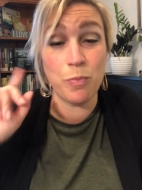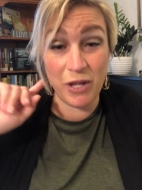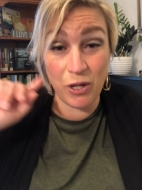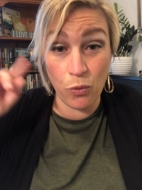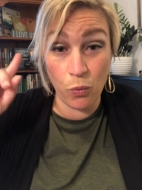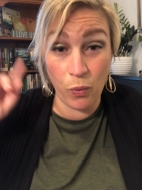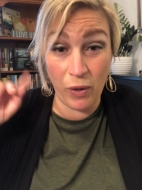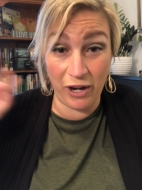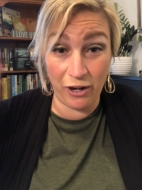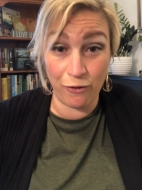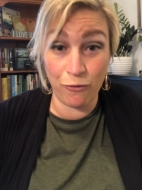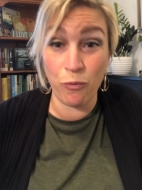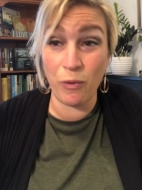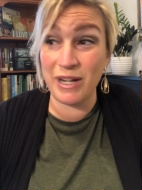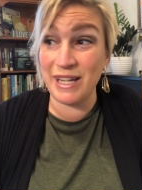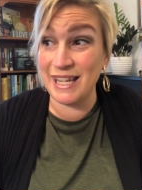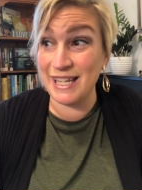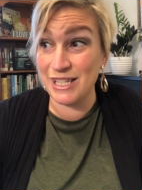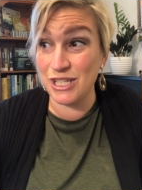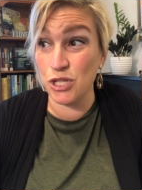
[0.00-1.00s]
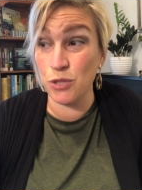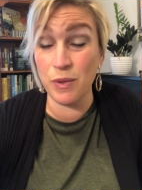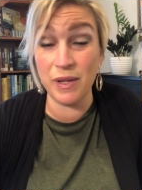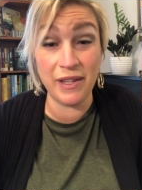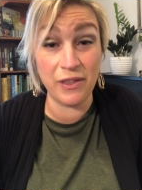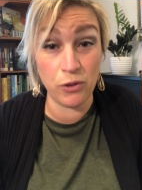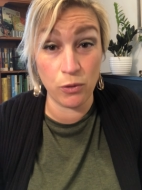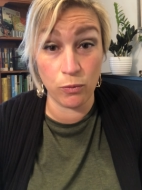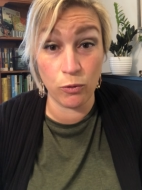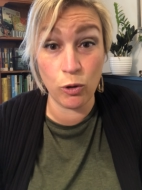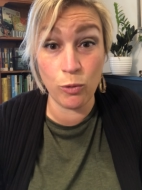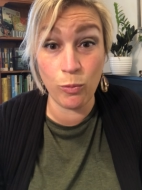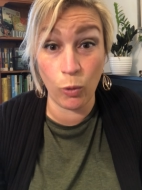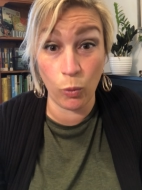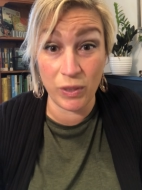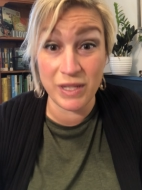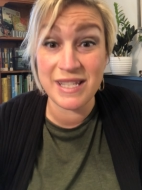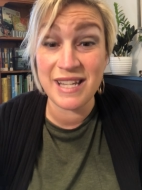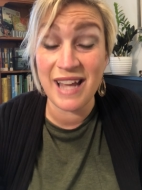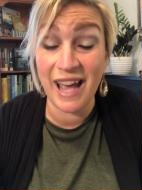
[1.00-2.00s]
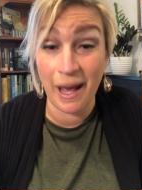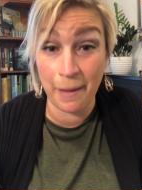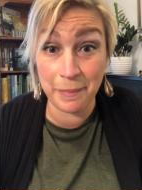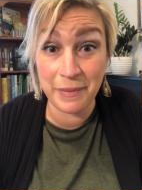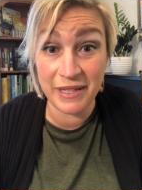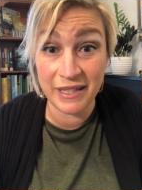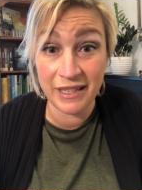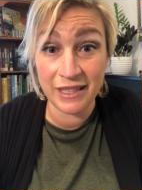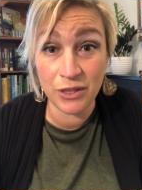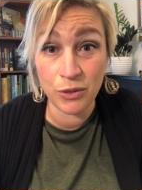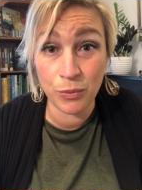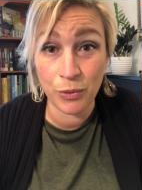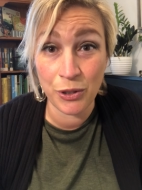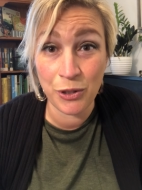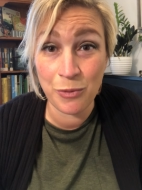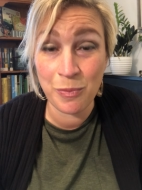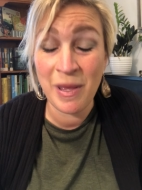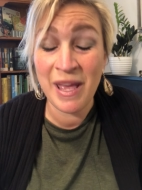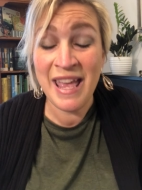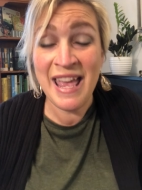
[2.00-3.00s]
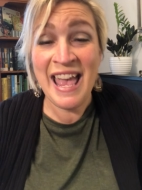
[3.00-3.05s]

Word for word: be aware of what he's doing in the room or what's happening in the room.